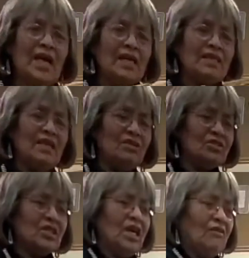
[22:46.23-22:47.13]
And they
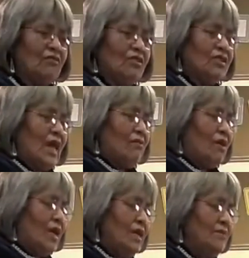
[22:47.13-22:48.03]
used to cover it that
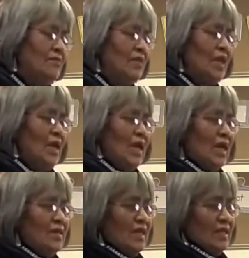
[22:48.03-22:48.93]
way.
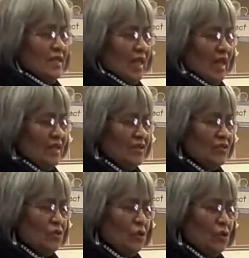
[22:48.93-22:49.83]
And then they had a
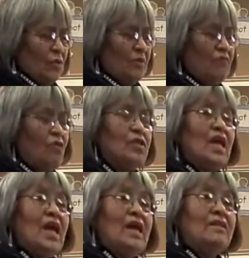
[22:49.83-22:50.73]
door. Before
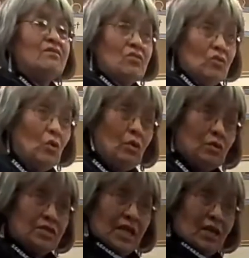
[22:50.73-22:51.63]
they had
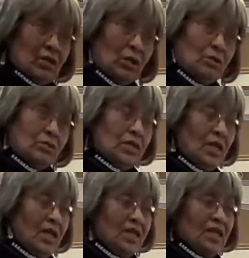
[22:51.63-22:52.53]
doors that closed,
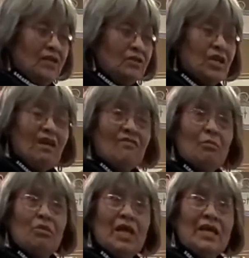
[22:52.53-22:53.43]
they used to have a
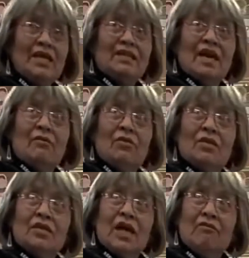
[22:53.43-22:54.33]
blanket that
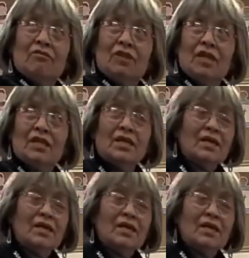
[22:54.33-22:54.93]
wouldn't cover it.